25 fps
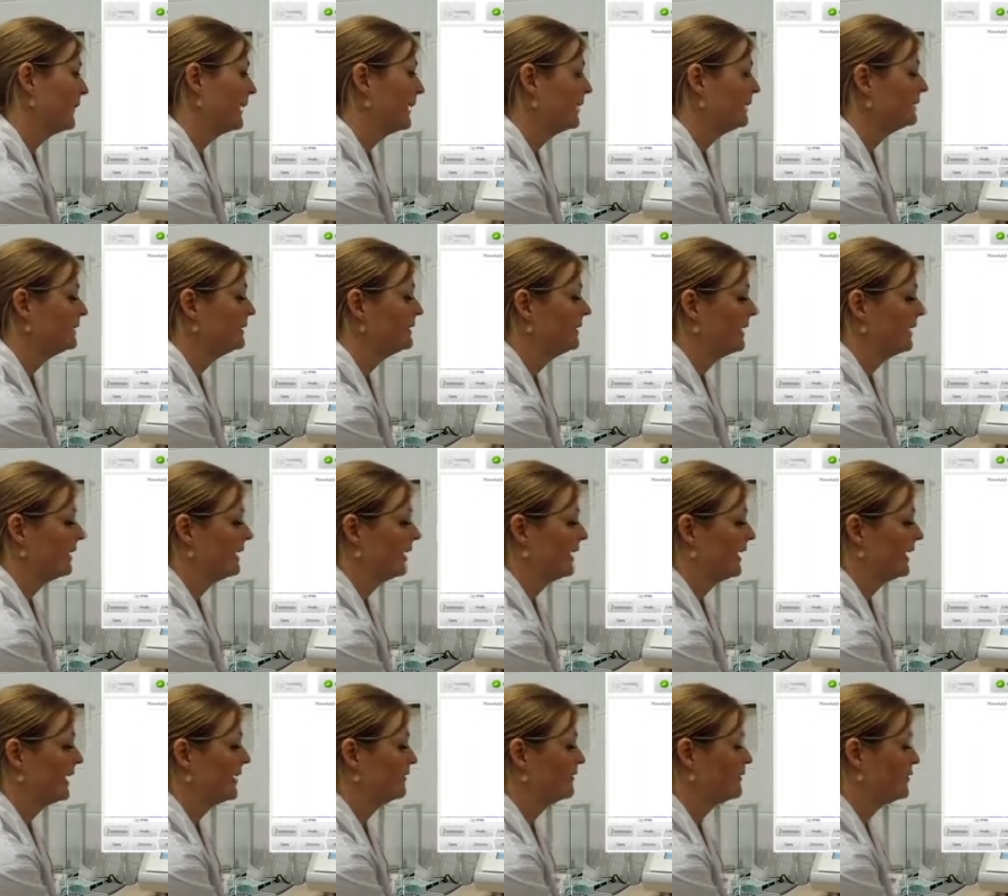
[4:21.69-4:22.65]
Okay.
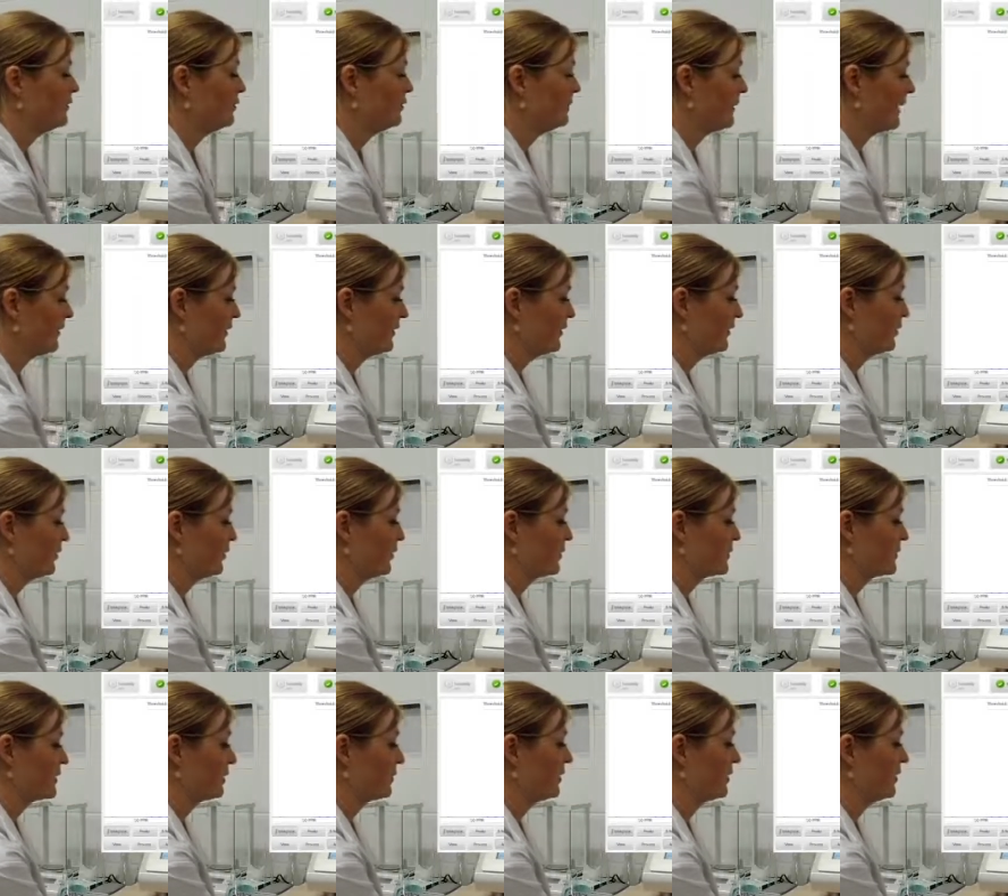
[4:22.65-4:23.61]
Again, I have 2 methyl
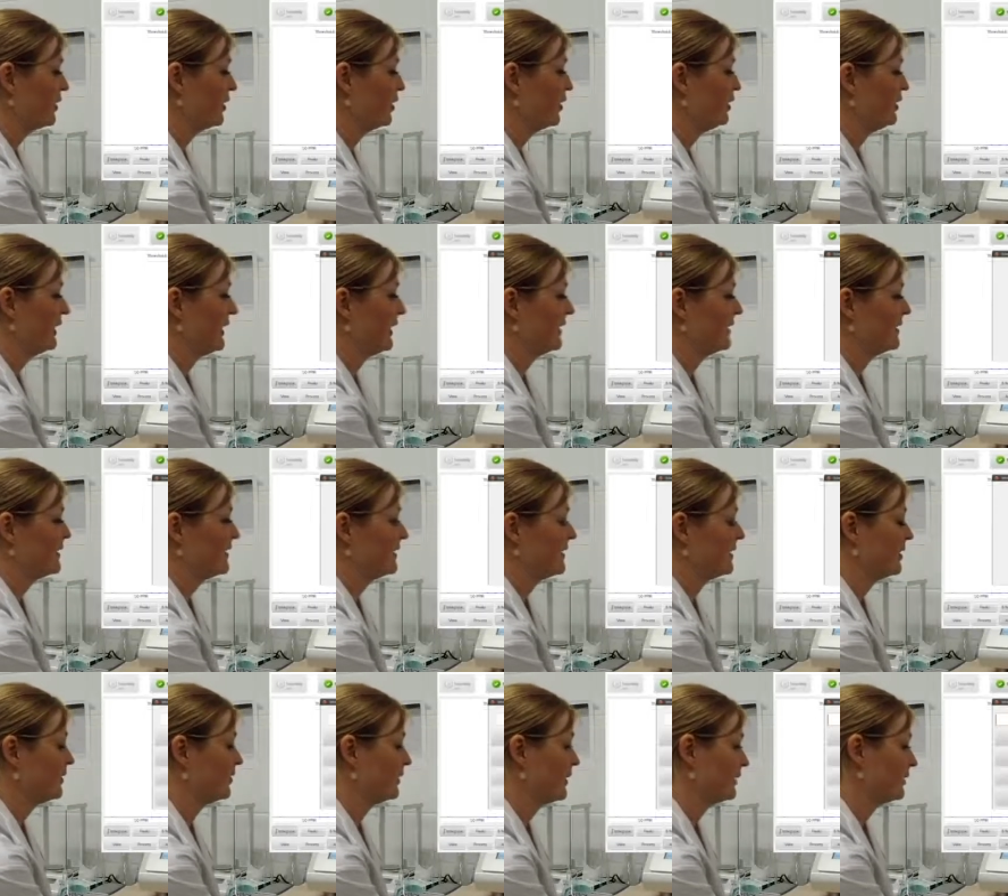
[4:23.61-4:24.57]
groups, so I'm going to go ahead and
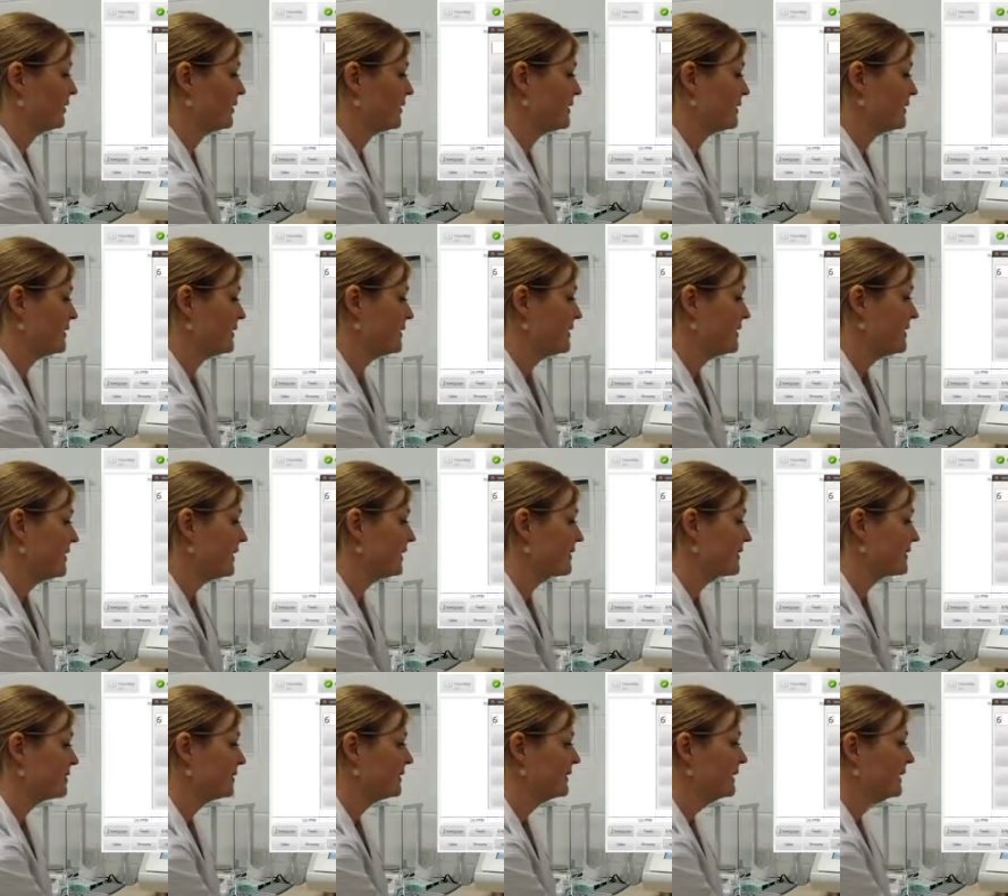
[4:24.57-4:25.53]
set the reference to
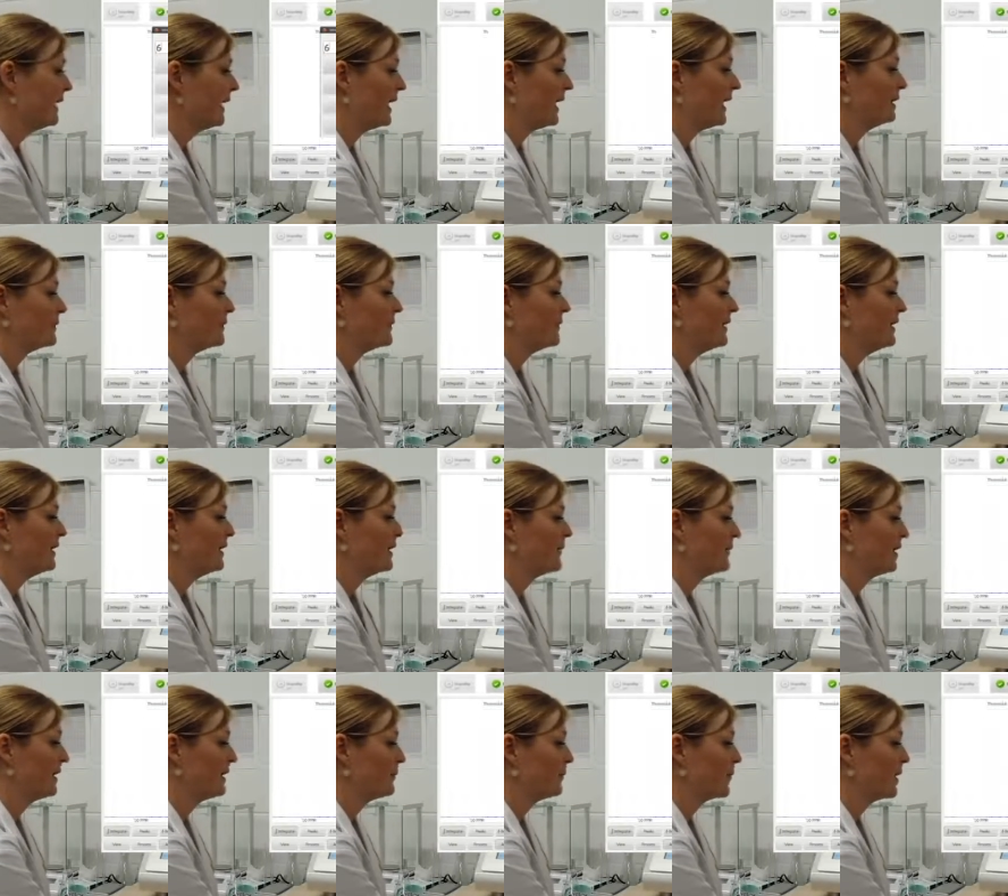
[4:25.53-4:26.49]
6. So they
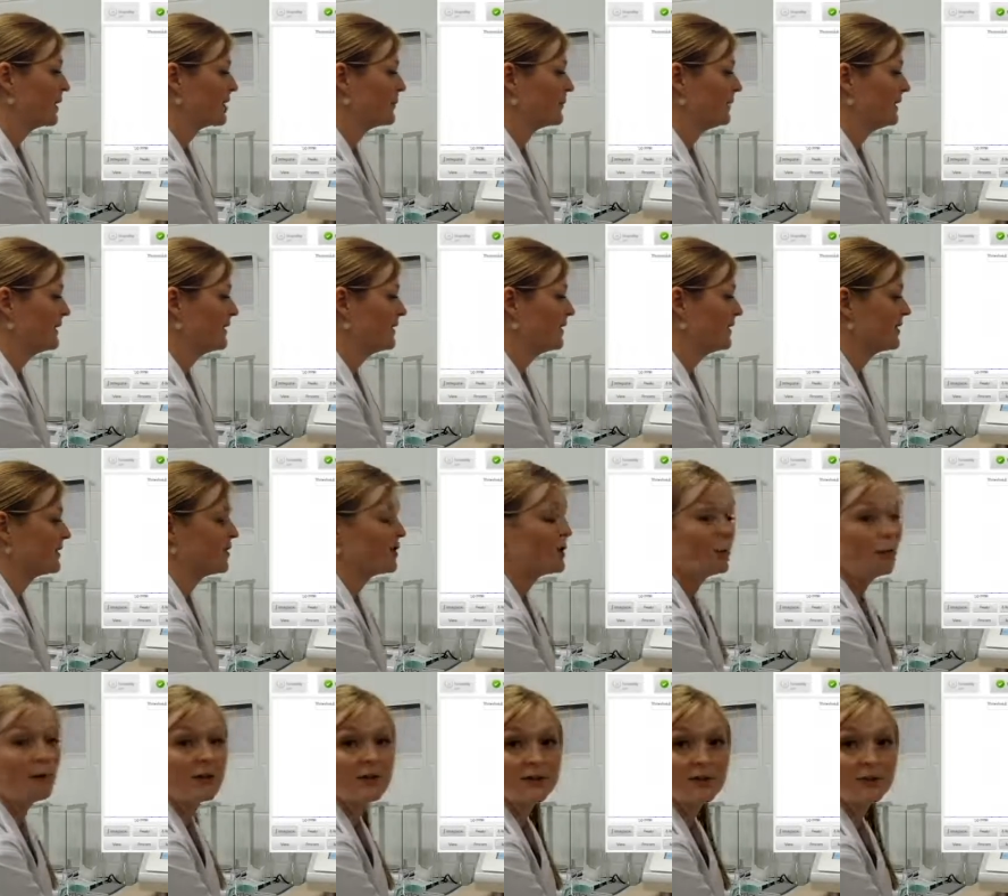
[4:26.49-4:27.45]
integrate approximately 6
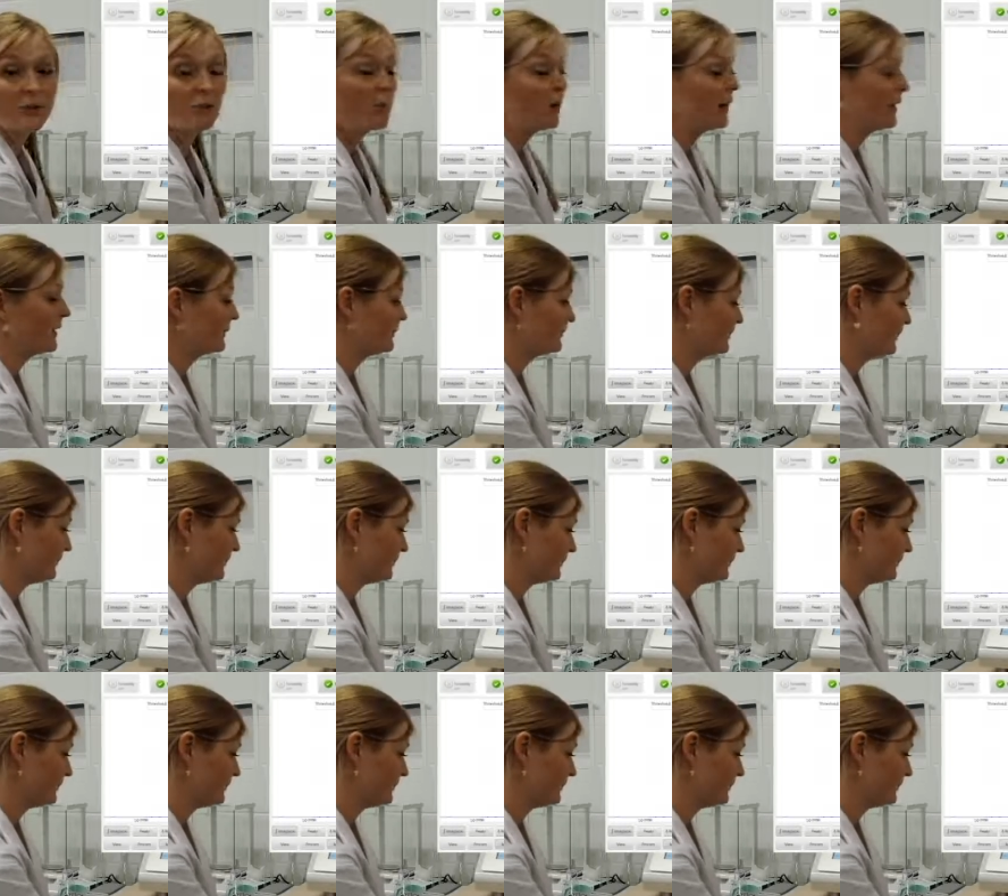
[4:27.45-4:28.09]
to 1 to 1.